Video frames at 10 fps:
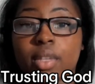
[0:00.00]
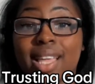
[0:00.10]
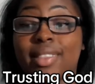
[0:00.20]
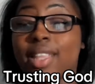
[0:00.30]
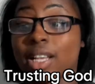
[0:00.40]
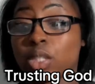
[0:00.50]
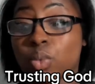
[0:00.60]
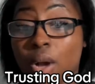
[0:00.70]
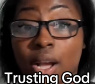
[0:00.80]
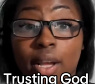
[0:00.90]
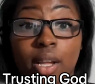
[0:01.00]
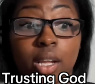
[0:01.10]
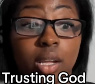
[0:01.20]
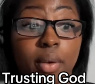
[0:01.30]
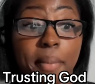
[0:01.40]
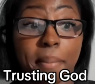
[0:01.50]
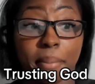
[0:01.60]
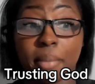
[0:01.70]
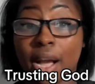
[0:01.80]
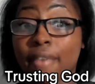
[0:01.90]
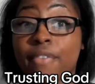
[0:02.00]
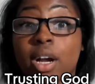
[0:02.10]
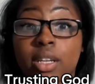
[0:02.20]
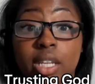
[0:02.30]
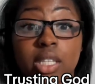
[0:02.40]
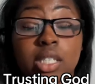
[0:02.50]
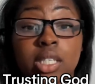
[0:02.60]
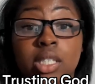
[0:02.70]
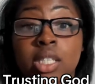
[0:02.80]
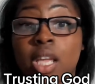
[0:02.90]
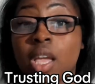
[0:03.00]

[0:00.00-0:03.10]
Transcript: And that's why my finances